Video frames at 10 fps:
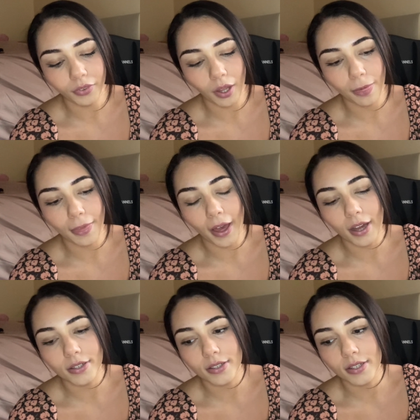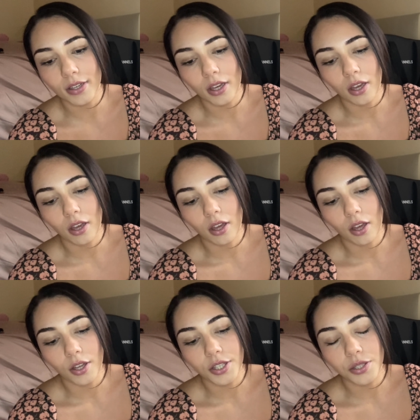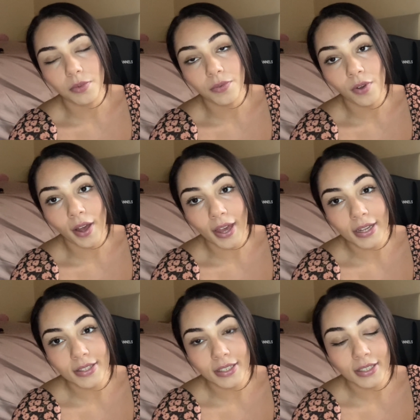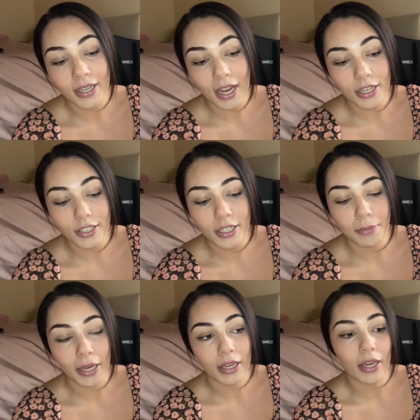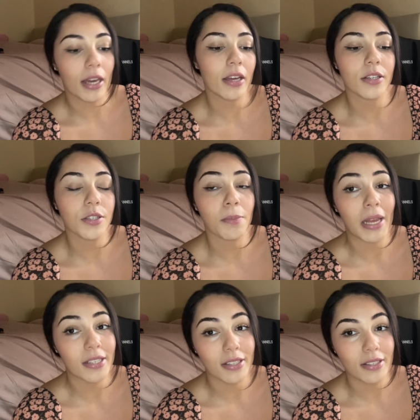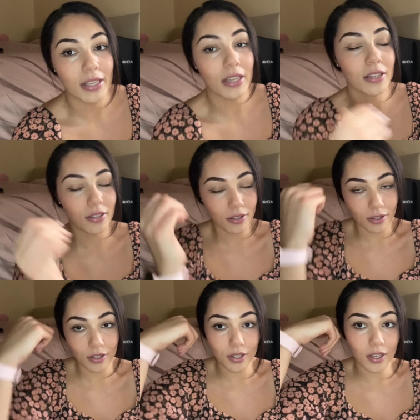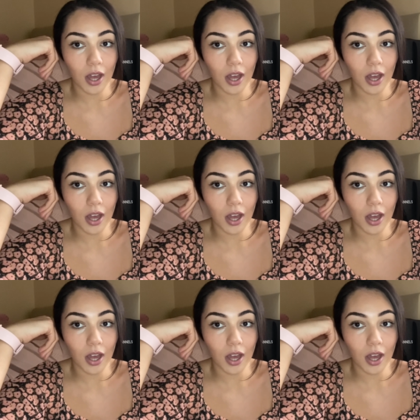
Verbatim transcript: that some of our eggs didn't actually make it to blastocysts.